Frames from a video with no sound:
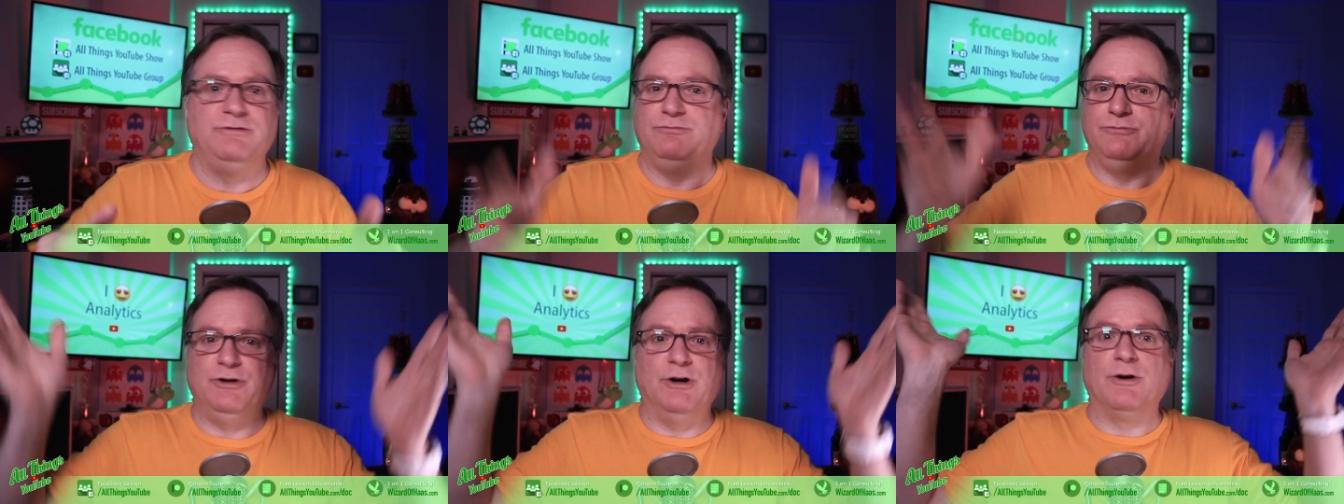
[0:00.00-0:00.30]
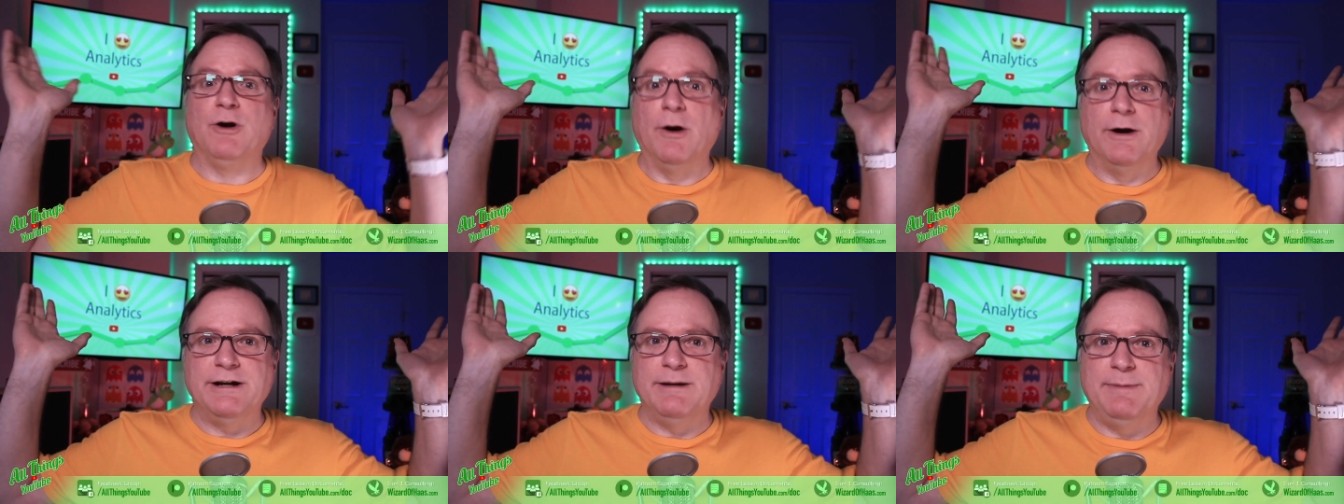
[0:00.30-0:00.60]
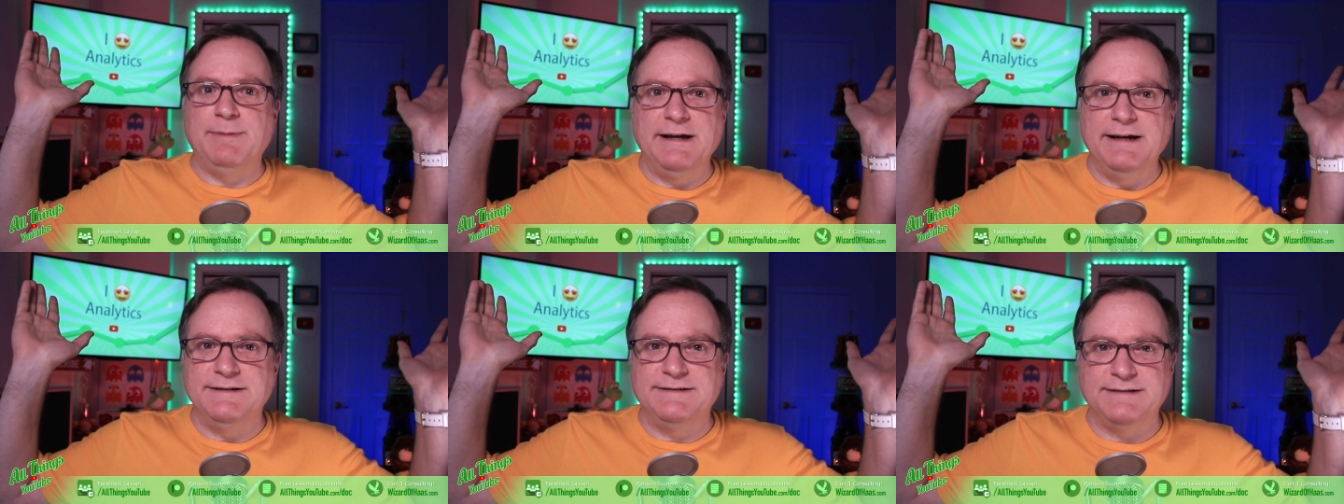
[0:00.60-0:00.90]
you're going to
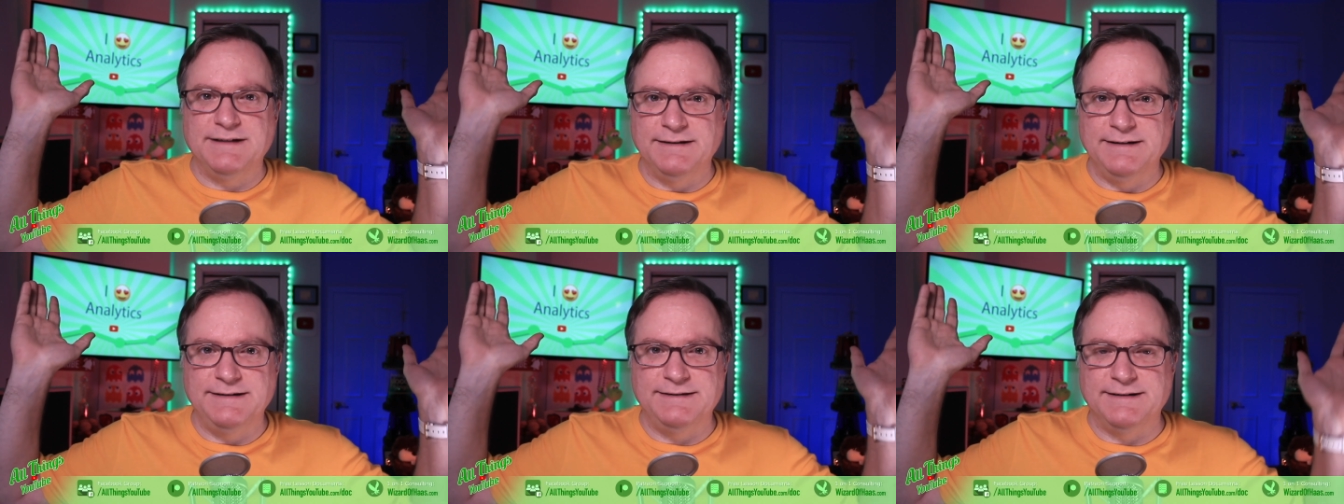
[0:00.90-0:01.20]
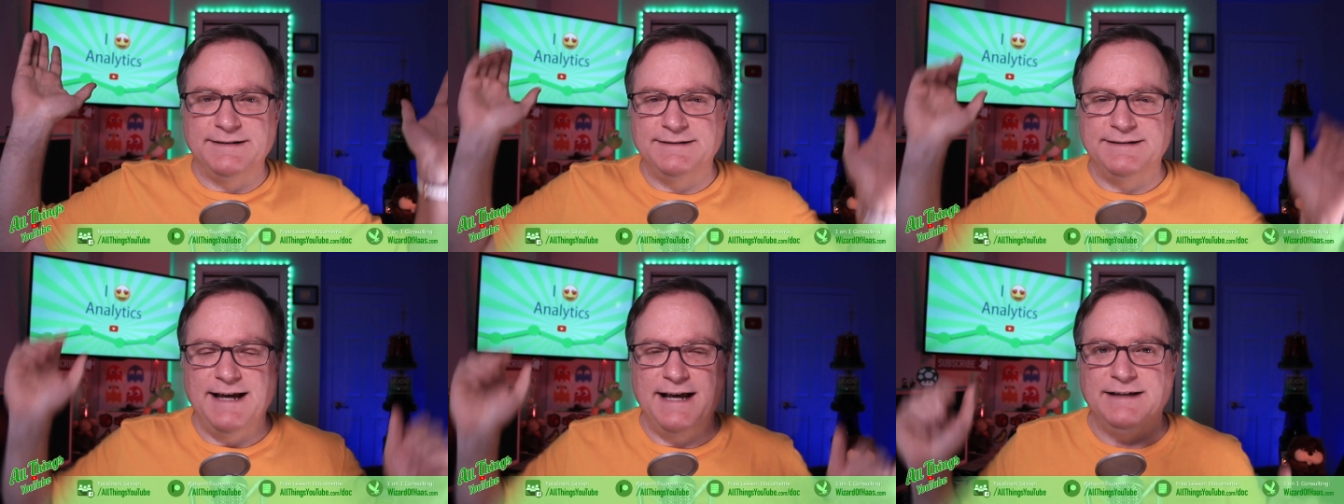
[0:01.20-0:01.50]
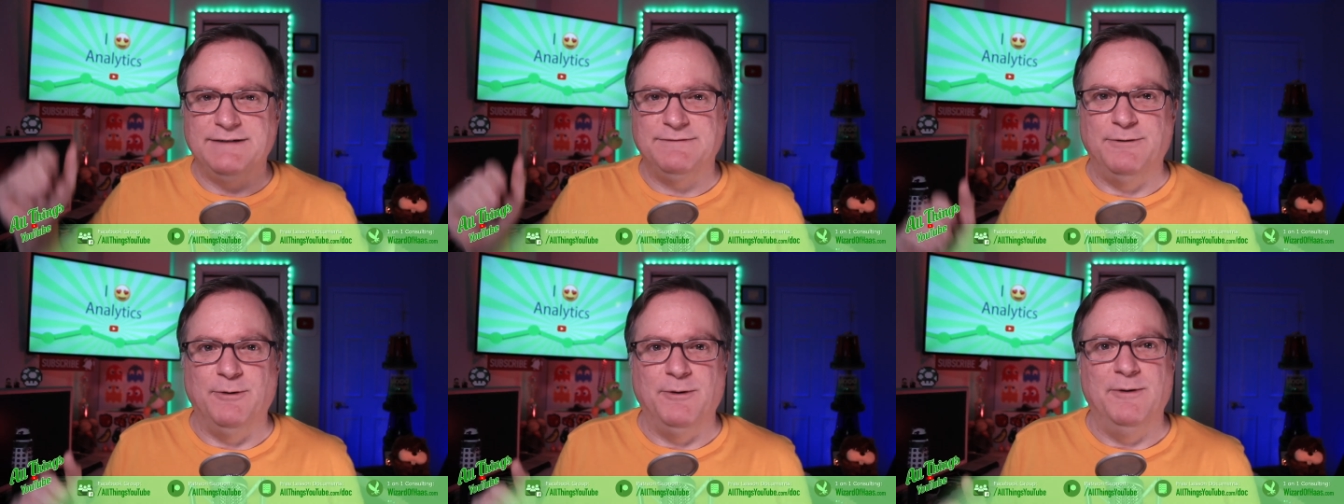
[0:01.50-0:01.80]
be instantly
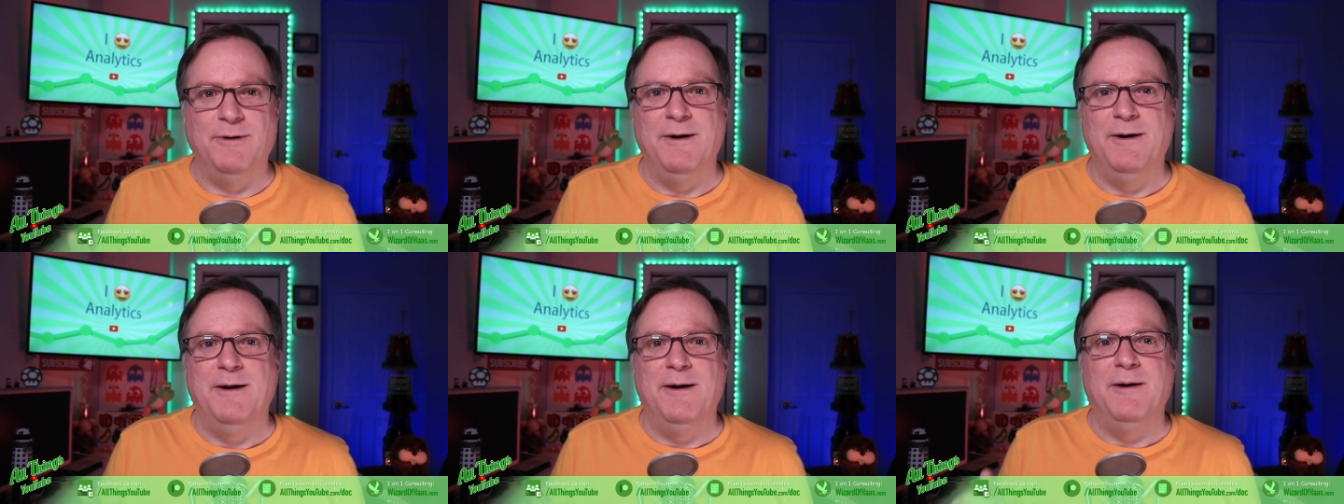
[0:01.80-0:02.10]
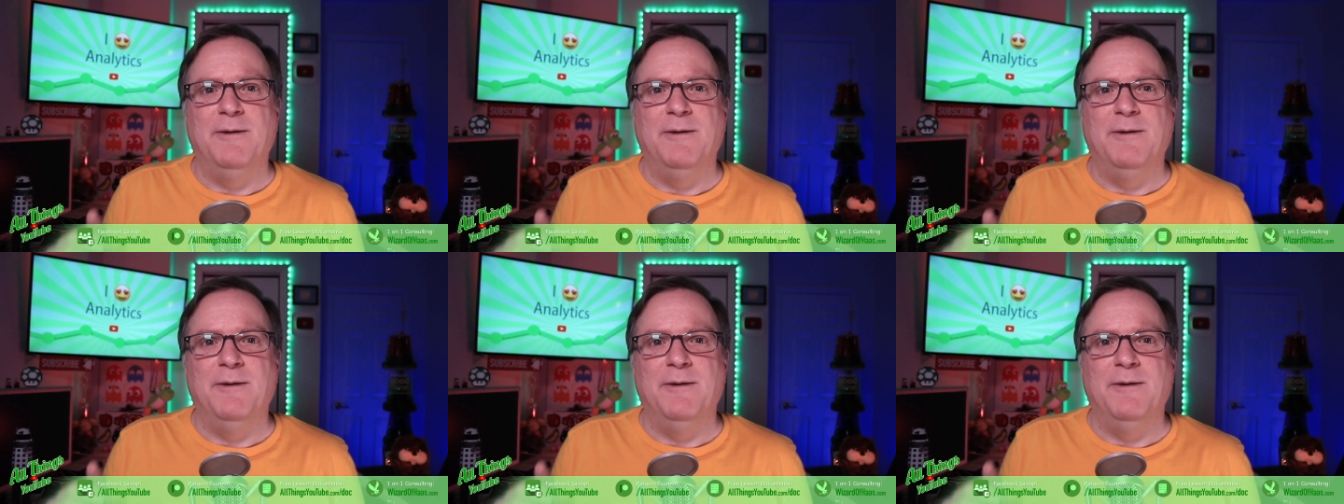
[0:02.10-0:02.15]
successful,